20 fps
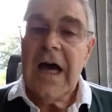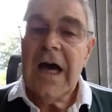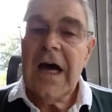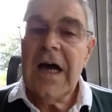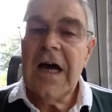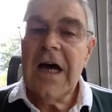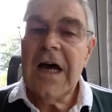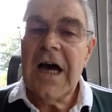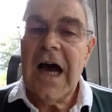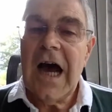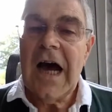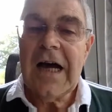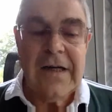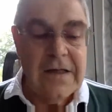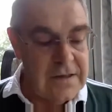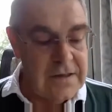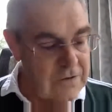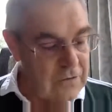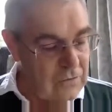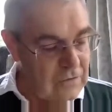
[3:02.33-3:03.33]

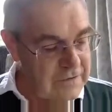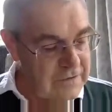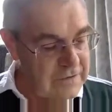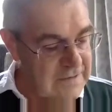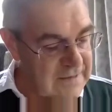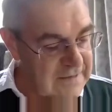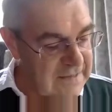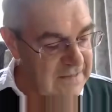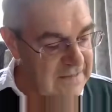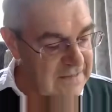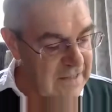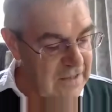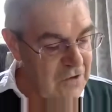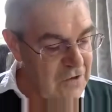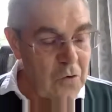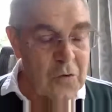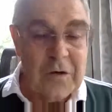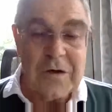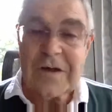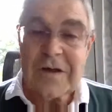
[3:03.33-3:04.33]
And all these things are
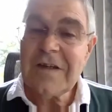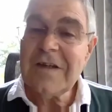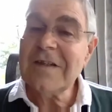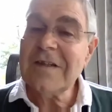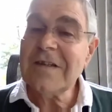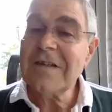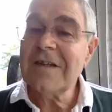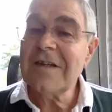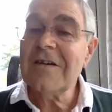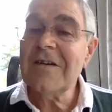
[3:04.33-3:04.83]
not easy,